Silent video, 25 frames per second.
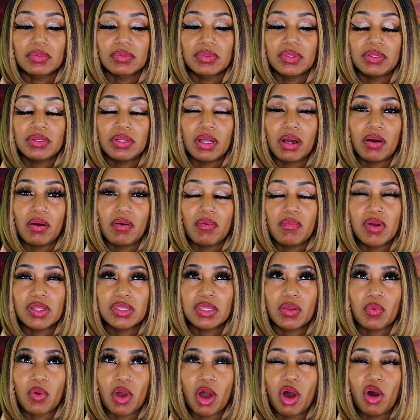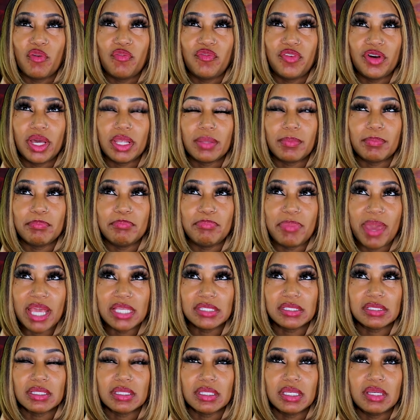you know, with the wrong foot,
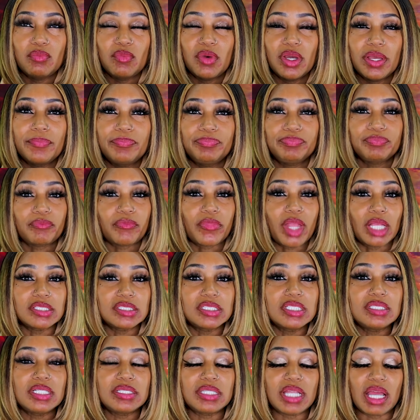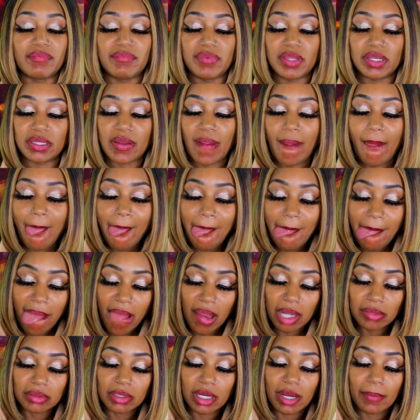basically, when she did that video
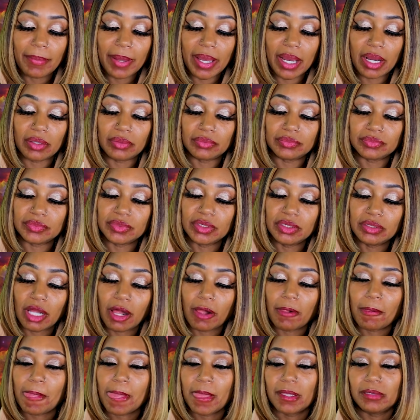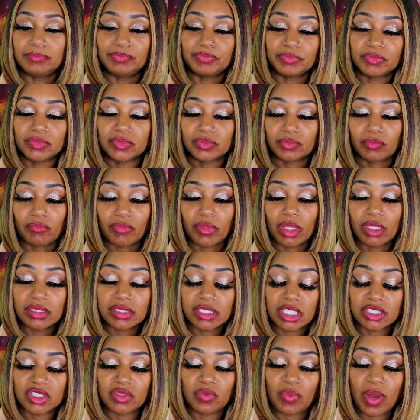about, you know,
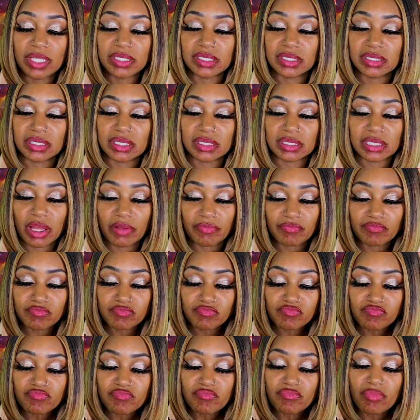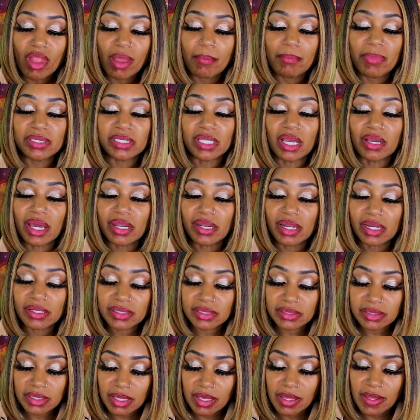situations and stuff. But y'all gotta
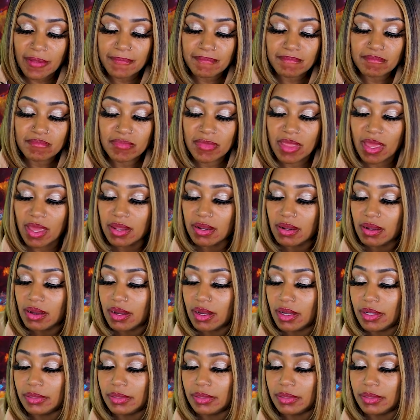understand that